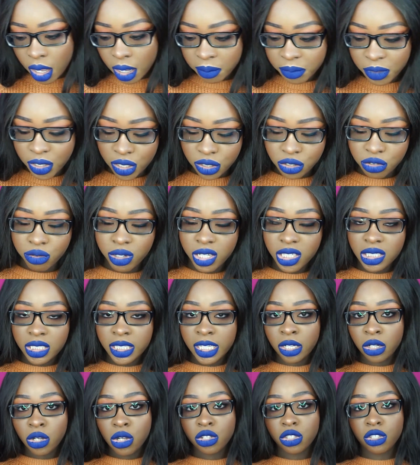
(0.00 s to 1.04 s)
This
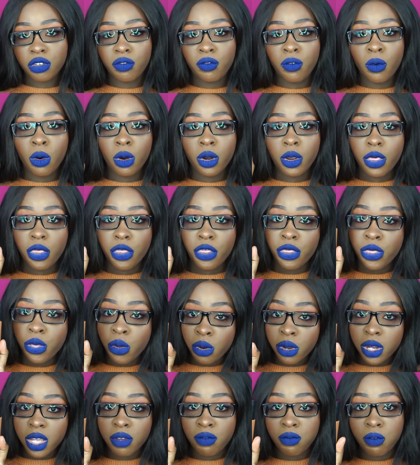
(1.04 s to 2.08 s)
retails for
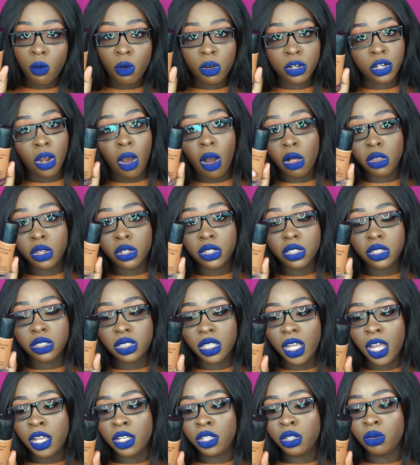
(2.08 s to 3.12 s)
$34,
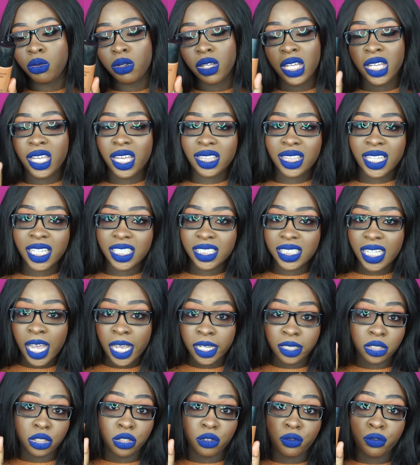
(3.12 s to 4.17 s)
and you can get this
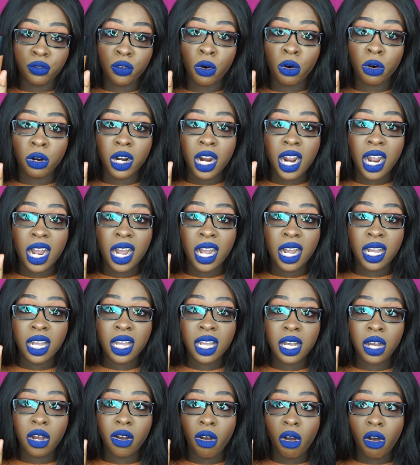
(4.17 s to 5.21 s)
at Sephora,
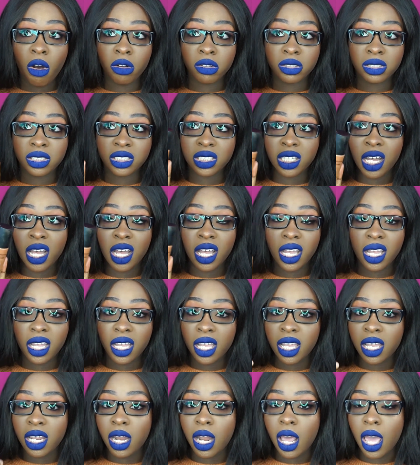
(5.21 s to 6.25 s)
Ulta,
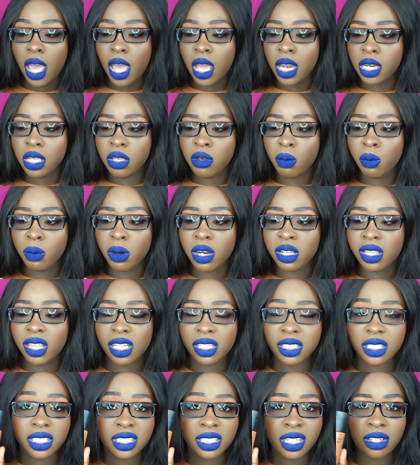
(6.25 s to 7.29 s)
and anywhere
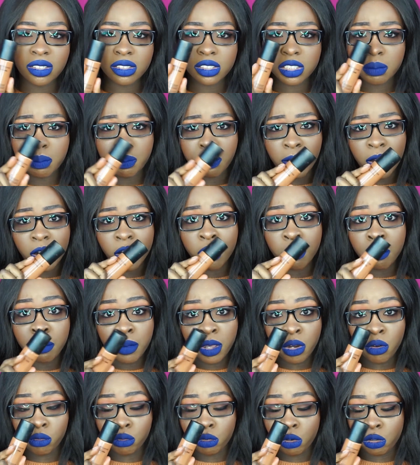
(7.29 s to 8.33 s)
that sells Bare
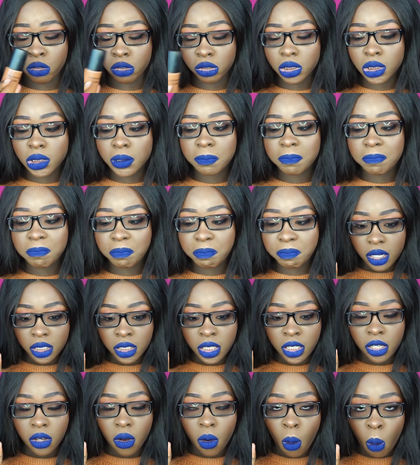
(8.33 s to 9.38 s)
Minerals.
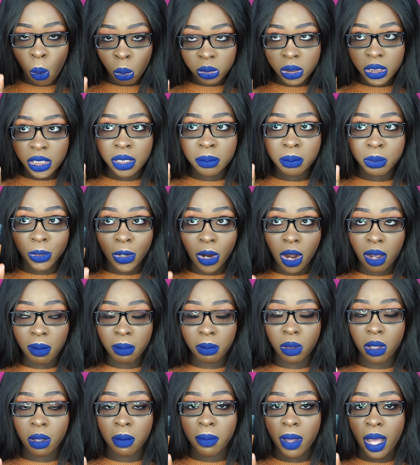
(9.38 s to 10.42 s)
The only
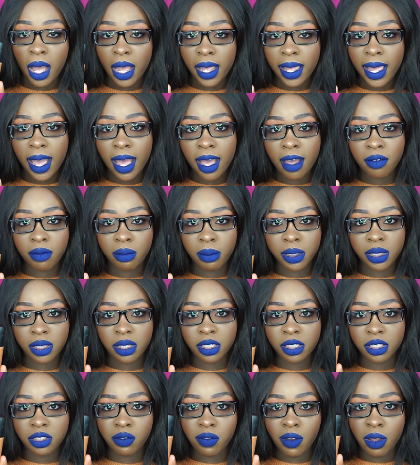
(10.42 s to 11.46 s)
problem I have with
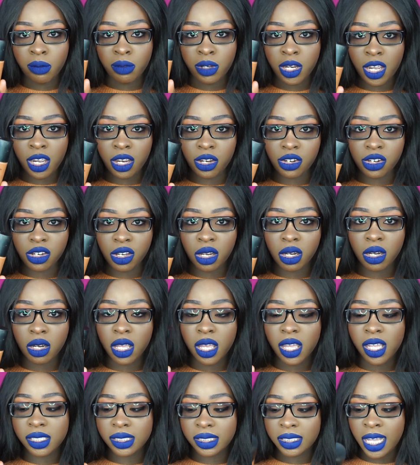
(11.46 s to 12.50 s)
this foundation
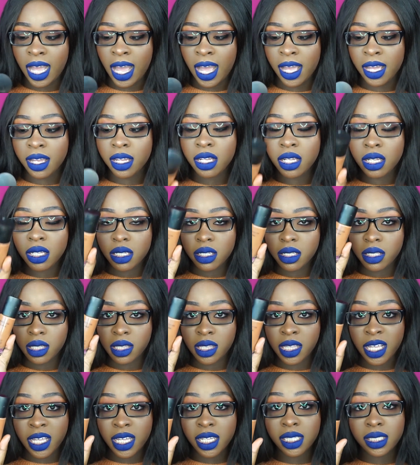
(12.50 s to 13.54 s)
is that
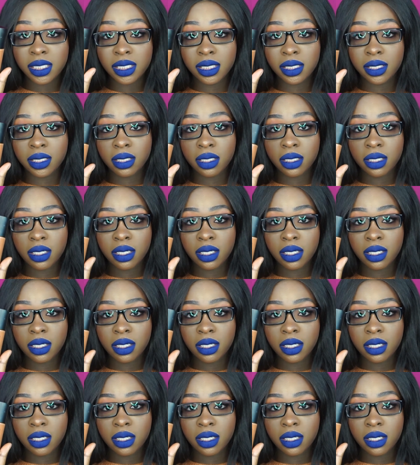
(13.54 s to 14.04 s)
this